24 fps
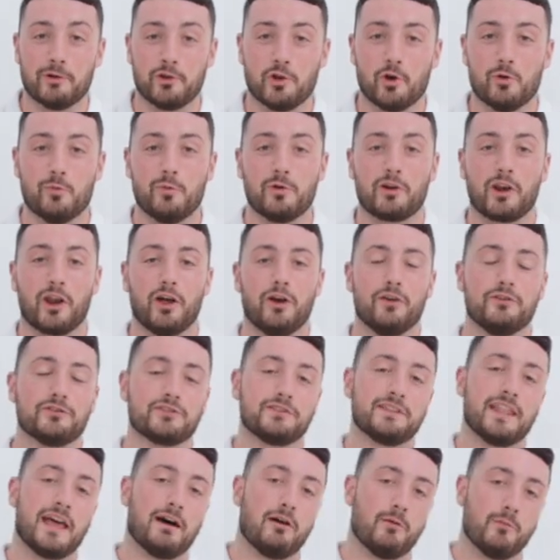in my normal clothes.
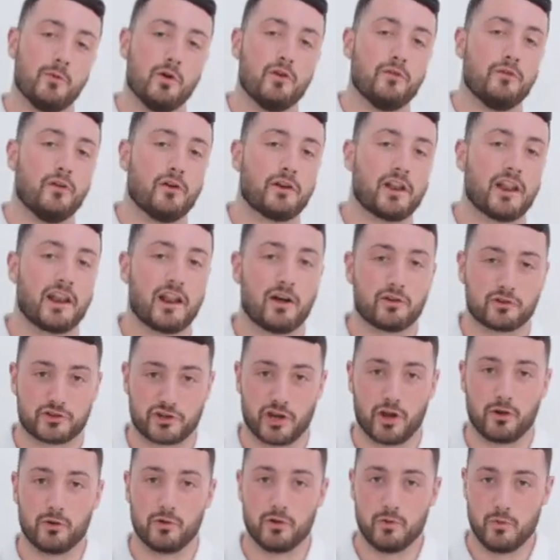Now I'll move on and I'll
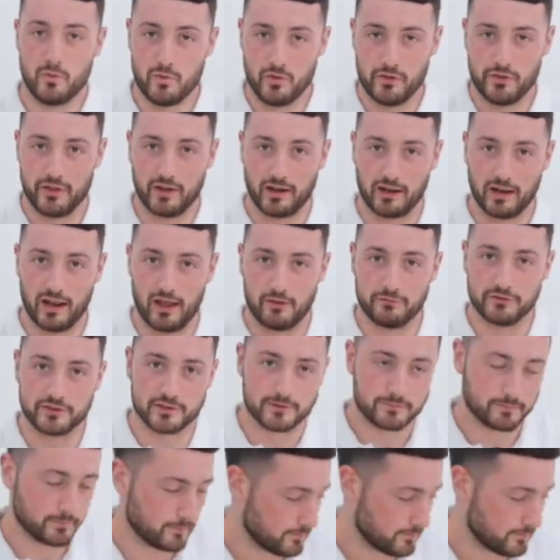show you the gloves.